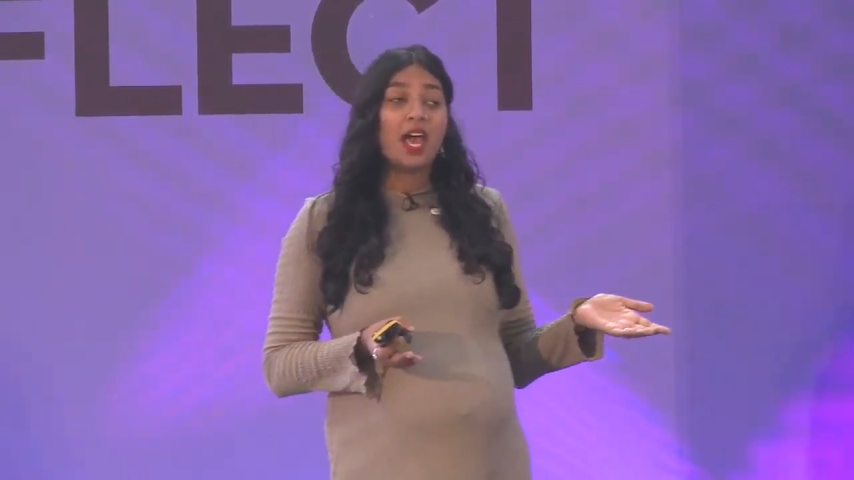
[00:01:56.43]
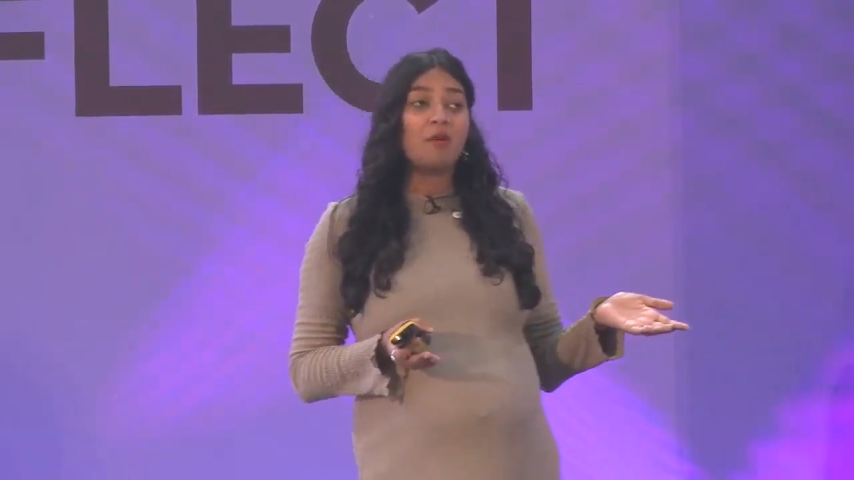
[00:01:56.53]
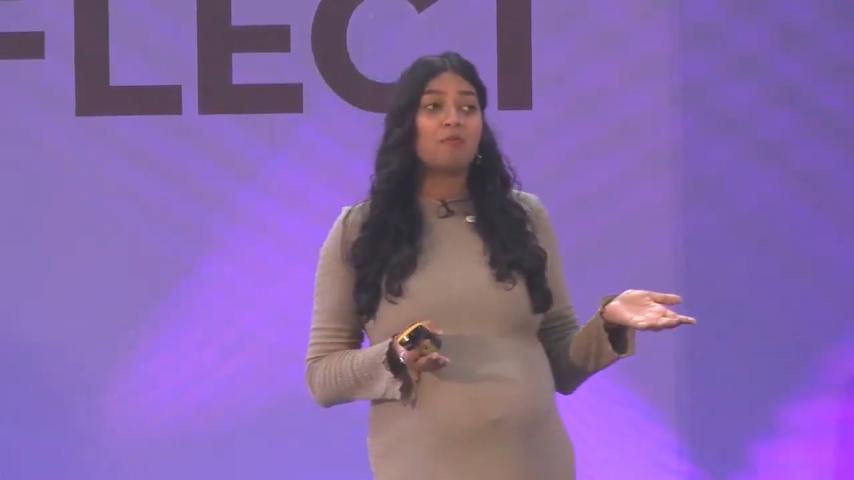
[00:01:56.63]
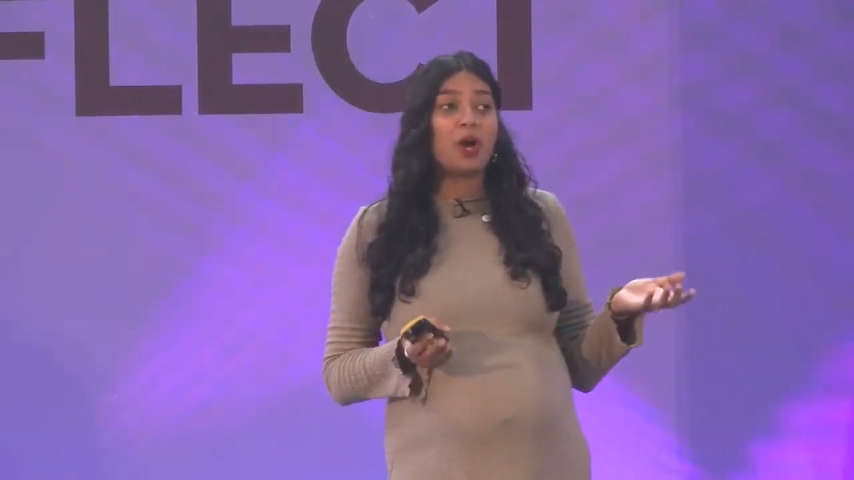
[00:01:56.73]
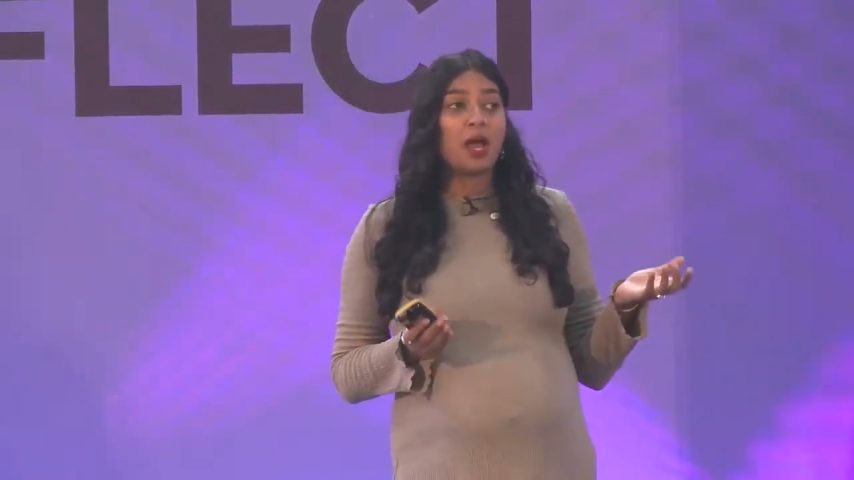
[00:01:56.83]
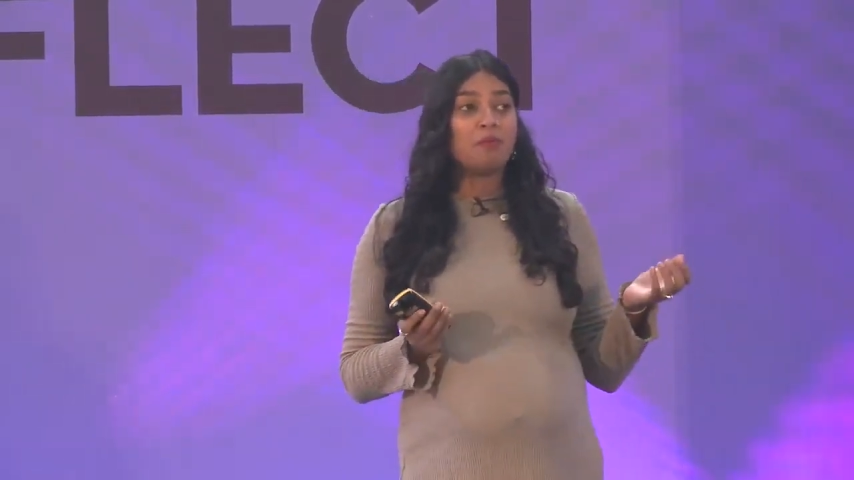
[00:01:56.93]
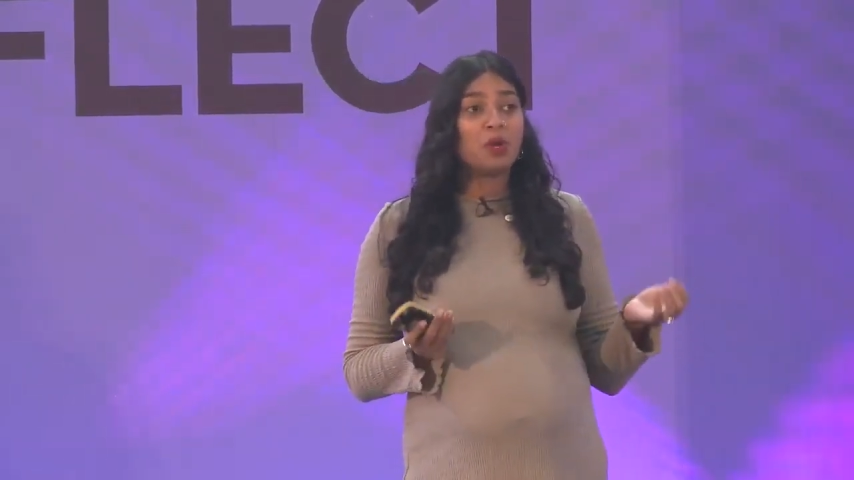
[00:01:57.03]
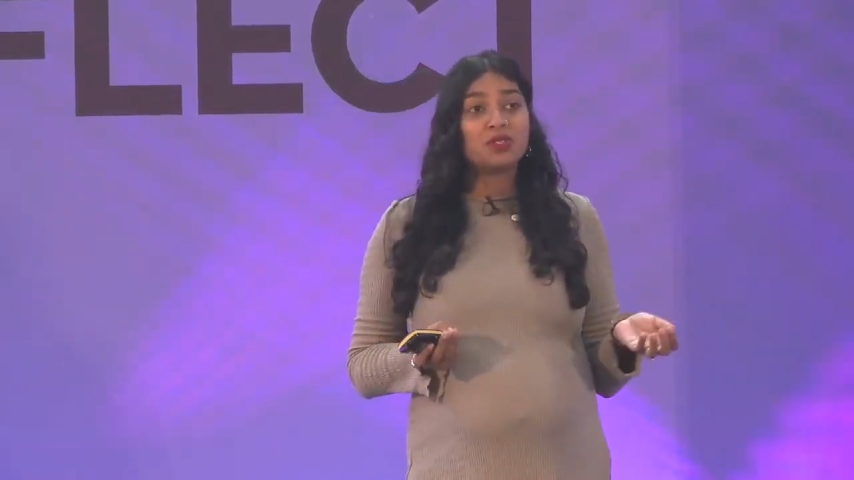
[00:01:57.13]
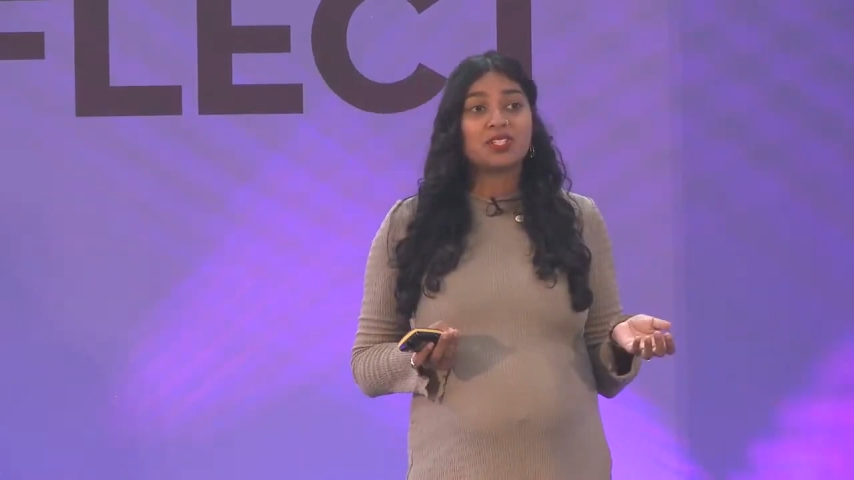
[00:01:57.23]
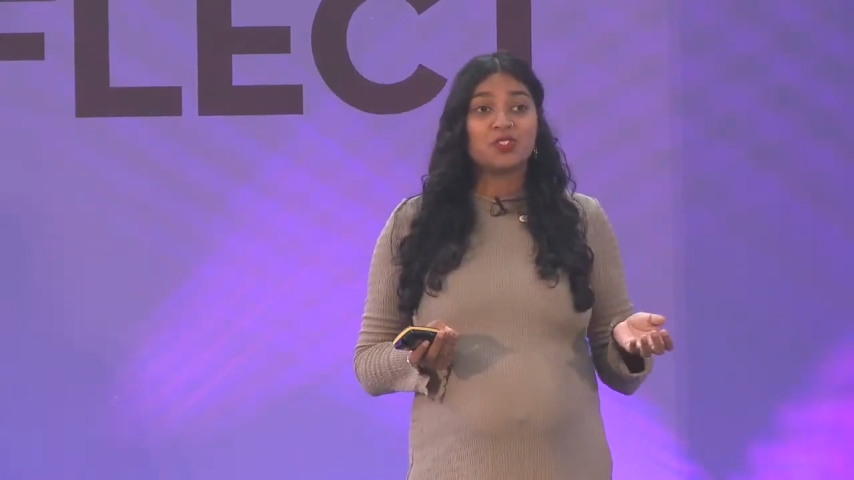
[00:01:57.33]
but I
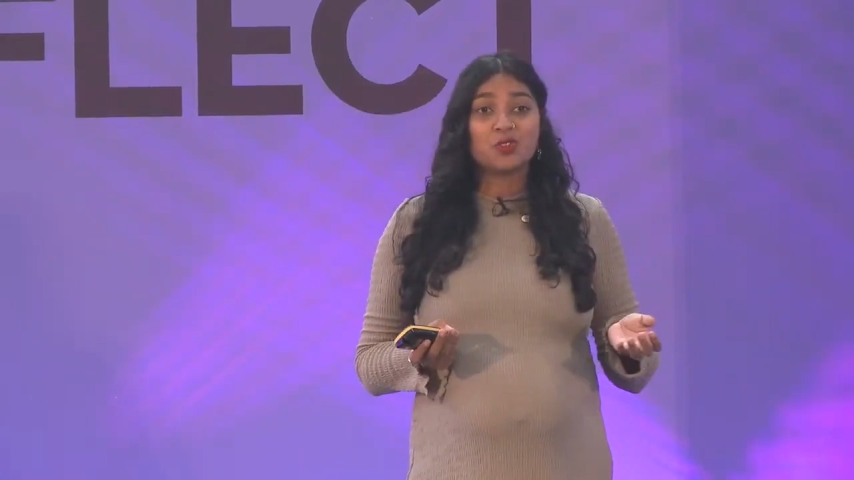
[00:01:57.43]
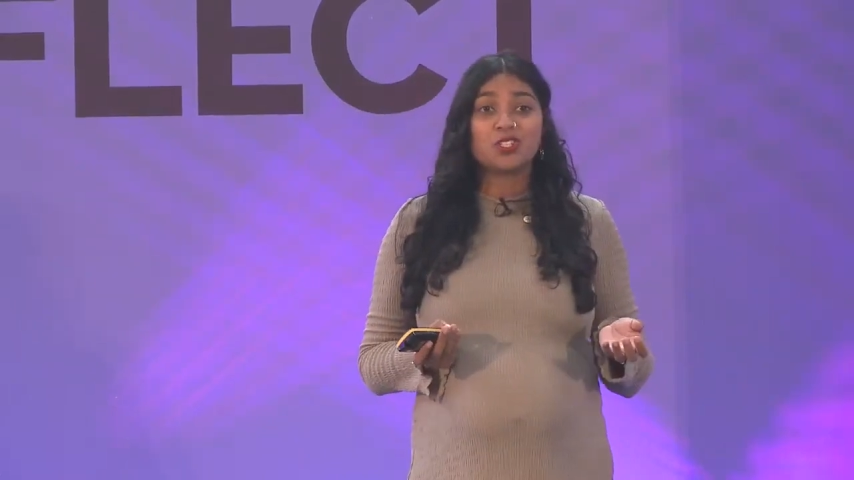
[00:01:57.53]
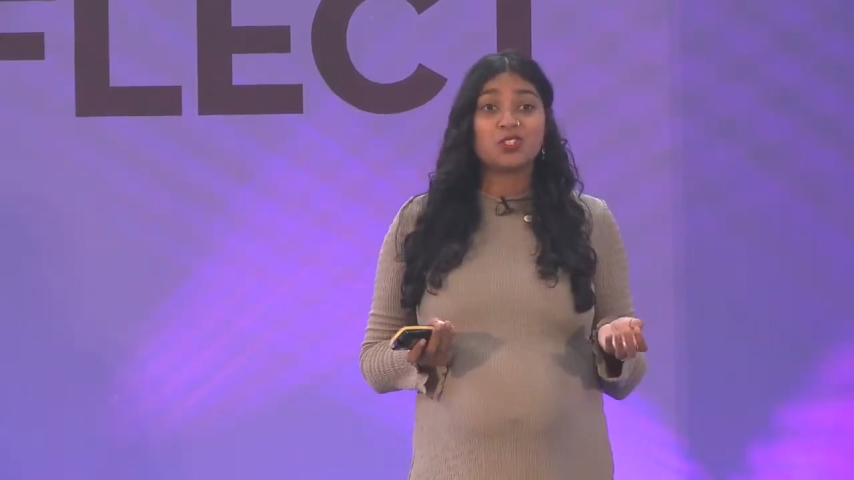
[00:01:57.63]
mostly enjoyed